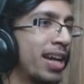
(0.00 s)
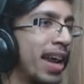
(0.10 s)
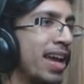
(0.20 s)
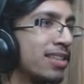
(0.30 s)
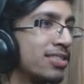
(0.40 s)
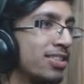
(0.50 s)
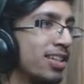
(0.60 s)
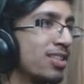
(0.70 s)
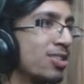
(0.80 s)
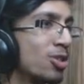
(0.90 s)
like, hey,
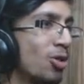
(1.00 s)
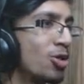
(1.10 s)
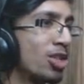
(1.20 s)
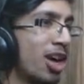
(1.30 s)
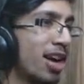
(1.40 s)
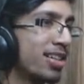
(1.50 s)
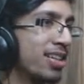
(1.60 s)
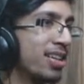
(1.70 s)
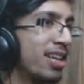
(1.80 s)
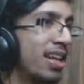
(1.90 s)
just don't talk,
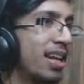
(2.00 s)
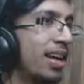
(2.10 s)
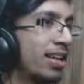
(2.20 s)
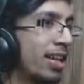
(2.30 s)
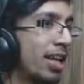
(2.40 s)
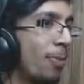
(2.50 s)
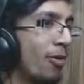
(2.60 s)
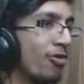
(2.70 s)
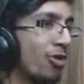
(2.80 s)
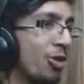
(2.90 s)
like keep
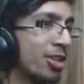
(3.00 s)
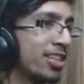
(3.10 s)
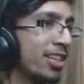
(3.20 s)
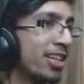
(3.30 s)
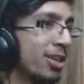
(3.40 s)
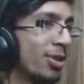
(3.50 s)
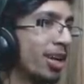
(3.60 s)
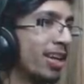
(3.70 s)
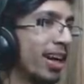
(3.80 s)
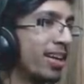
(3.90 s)
on focusing. You
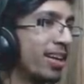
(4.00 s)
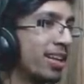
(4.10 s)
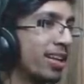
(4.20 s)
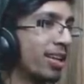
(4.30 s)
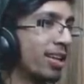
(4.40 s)
can kind of